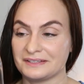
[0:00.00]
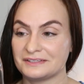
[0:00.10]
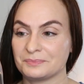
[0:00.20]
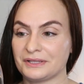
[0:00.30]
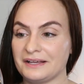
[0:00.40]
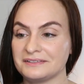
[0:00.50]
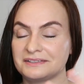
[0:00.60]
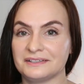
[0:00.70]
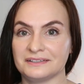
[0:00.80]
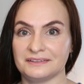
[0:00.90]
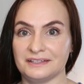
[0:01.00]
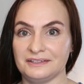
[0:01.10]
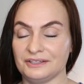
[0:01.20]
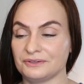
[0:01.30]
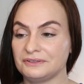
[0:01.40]
less plastic than
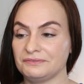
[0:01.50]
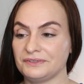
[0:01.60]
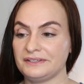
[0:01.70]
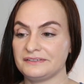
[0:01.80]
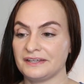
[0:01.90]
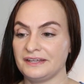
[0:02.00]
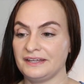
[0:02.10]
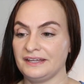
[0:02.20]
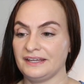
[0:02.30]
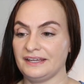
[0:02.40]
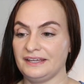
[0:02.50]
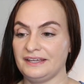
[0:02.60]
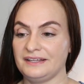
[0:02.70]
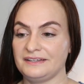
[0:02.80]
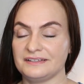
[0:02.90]
the equivalent,
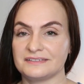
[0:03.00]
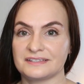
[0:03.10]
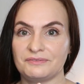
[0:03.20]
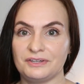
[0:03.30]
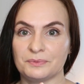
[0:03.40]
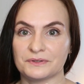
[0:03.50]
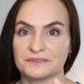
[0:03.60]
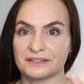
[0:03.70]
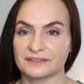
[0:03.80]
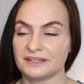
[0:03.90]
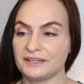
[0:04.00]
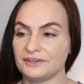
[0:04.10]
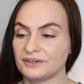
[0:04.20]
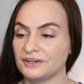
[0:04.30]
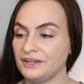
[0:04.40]
and it's 70%
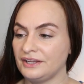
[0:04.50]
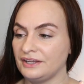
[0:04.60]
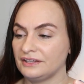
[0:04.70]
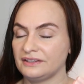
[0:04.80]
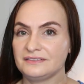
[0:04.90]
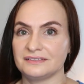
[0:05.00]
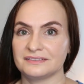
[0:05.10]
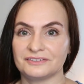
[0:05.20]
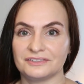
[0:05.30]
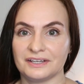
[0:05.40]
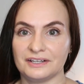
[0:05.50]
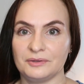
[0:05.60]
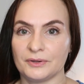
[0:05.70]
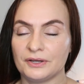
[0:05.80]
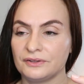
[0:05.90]
lighter. This is such a tiny
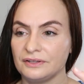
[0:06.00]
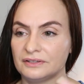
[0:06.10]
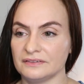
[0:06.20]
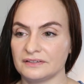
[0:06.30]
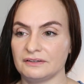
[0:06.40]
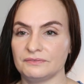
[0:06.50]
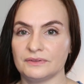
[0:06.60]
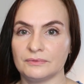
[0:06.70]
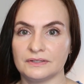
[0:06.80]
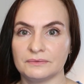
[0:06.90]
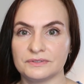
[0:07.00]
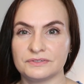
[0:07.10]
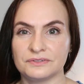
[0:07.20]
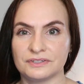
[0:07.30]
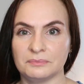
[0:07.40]
bottle instead of the one I was
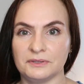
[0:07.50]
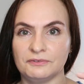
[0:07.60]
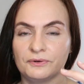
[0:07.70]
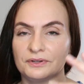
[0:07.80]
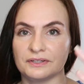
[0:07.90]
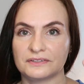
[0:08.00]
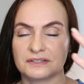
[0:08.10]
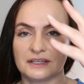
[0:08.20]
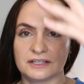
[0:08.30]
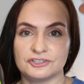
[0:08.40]
using before that's like a